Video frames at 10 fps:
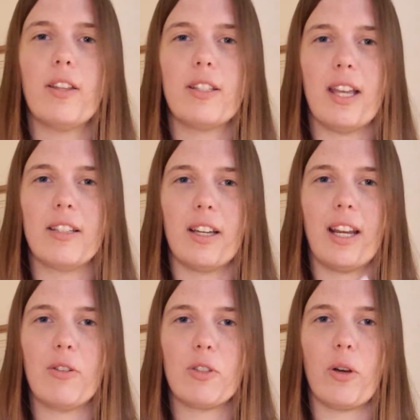this inside
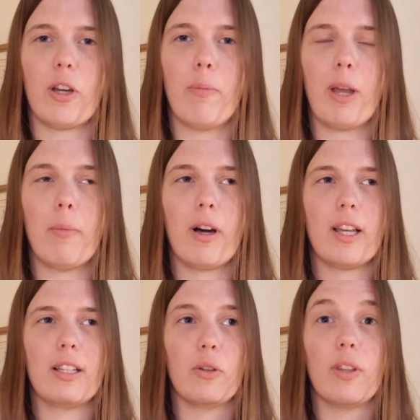out so I can make
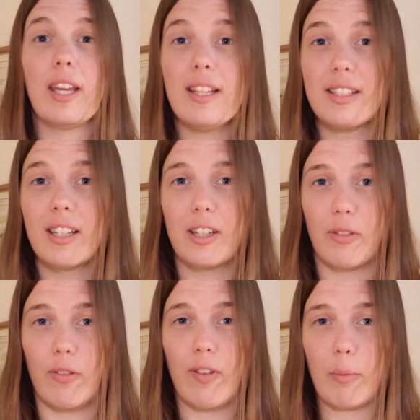markings on the inside
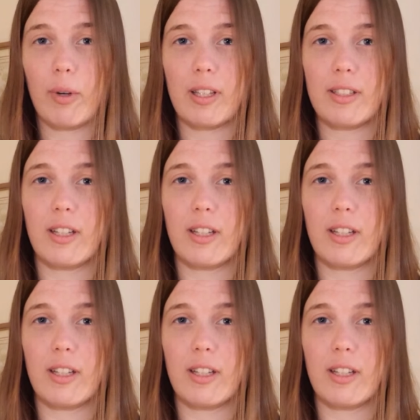of the fabric this